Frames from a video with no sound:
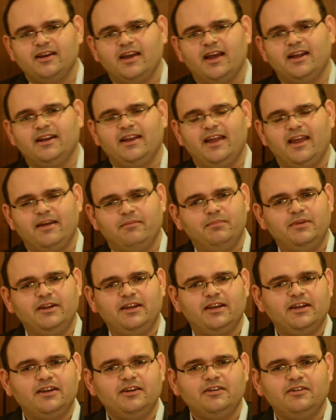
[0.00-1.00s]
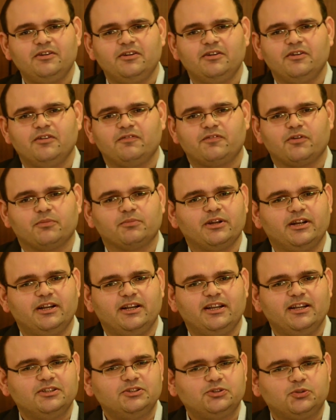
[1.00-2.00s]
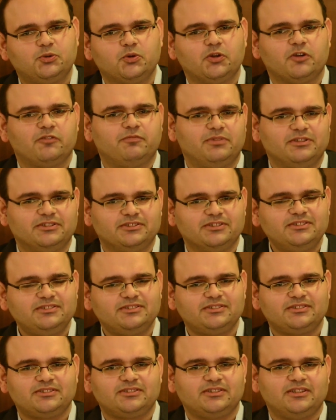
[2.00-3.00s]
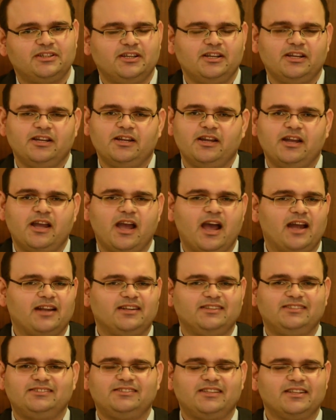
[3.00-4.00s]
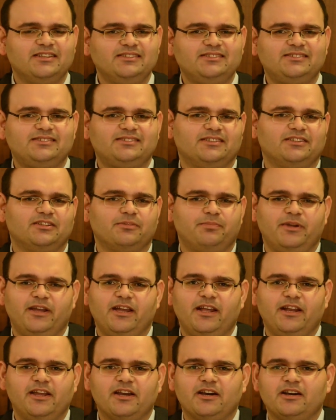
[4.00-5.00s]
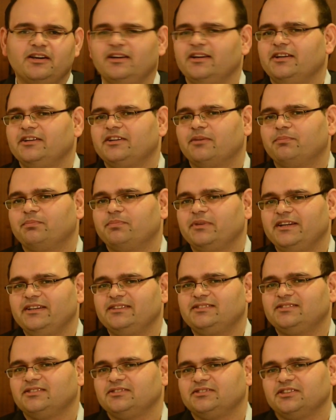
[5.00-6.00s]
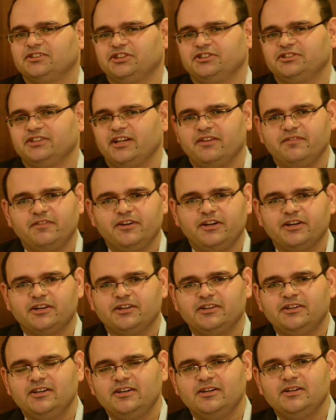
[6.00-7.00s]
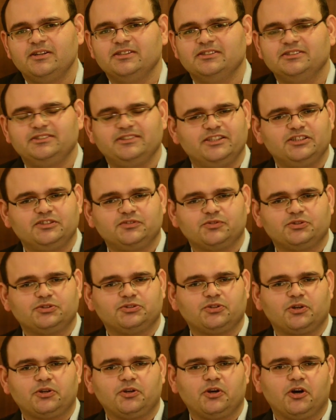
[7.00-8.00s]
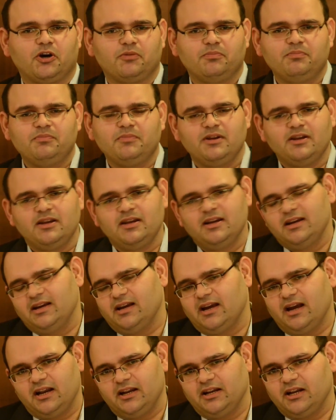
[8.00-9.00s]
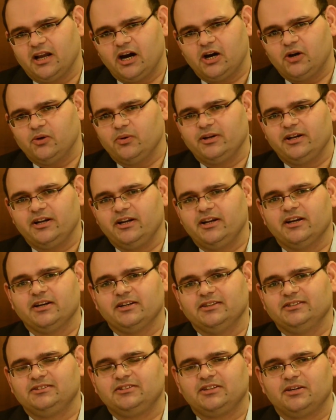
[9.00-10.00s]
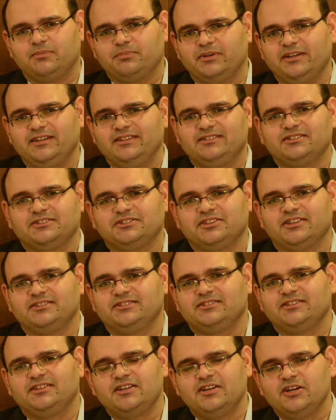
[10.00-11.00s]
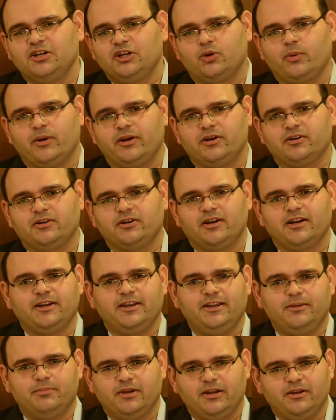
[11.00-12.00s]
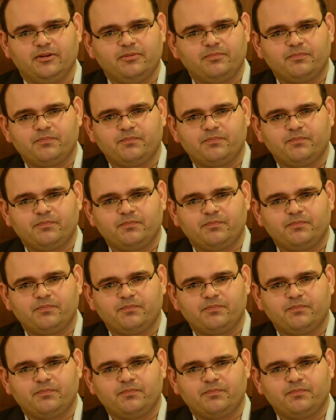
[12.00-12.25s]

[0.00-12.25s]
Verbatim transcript: an MBA from the Indian School of Business, and stints in the Bay Area in companies such as NVIDIA, Salesforce.com, and now in India in companies such as Quikr and eBay.